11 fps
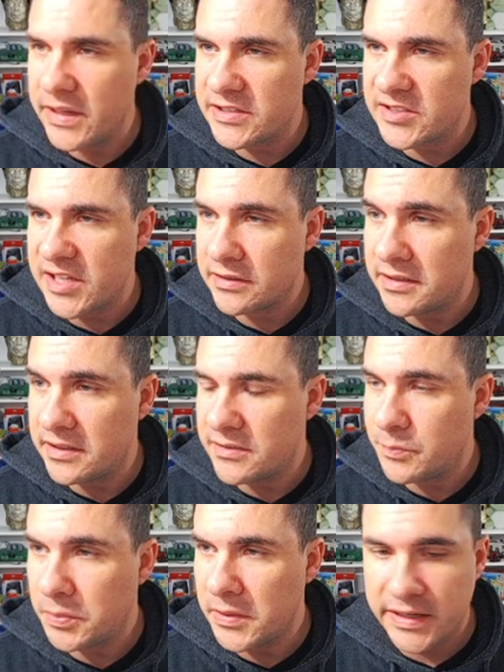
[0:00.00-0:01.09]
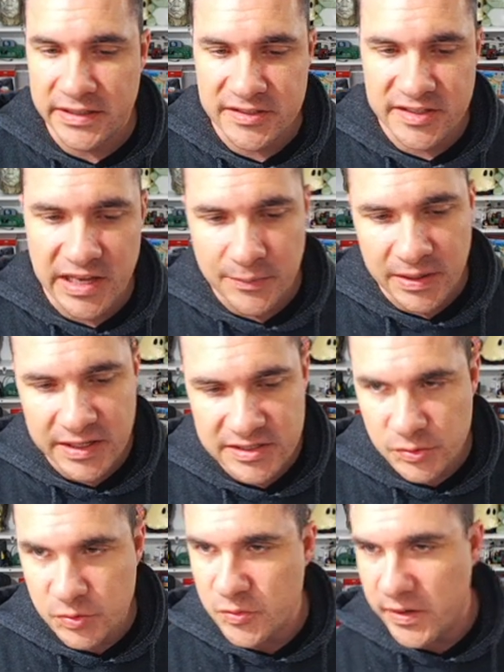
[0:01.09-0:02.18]
I sucked at playing this game. I guess
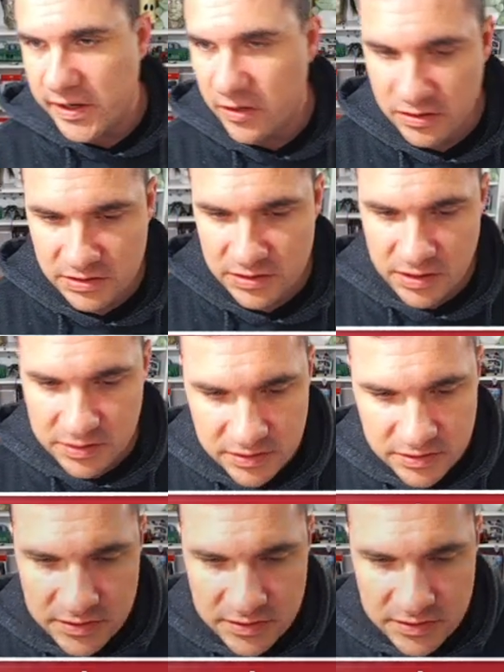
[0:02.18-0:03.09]
he was right all along.